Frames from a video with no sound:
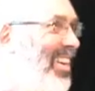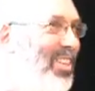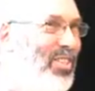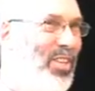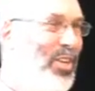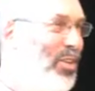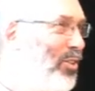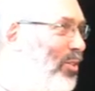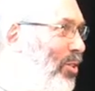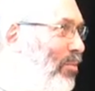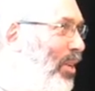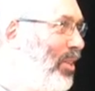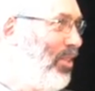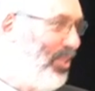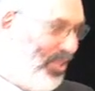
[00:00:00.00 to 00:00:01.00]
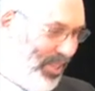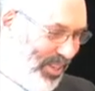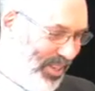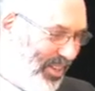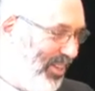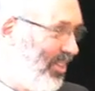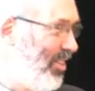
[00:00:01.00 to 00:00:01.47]
Yes, thank you so much, uh,
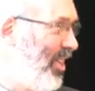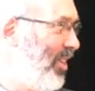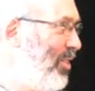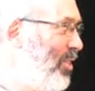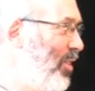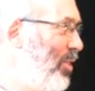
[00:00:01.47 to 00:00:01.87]
Janice.